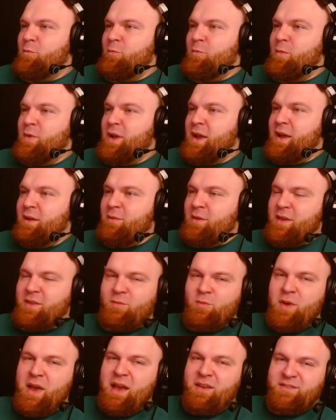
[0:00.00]
we
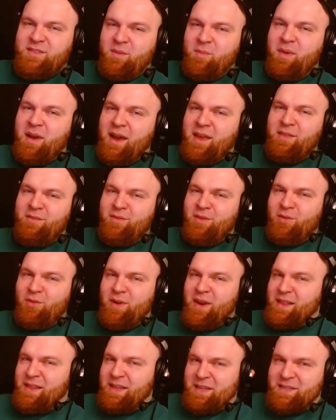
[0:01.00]
have some kind of a
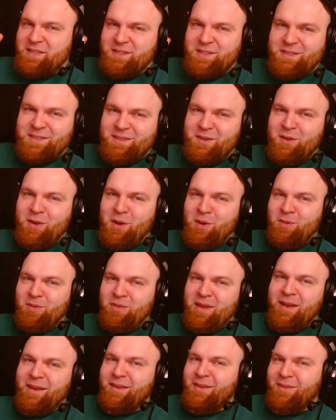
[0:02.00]
relics,
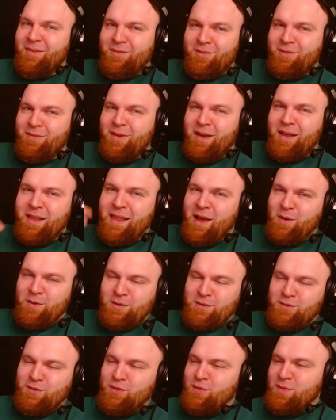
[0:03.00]
that allow
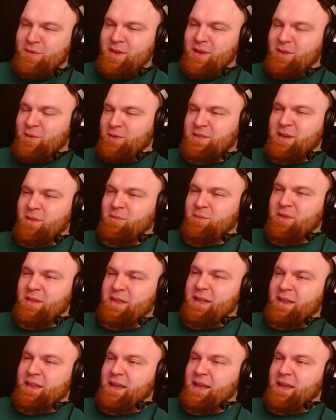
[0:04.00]
us to do that or something like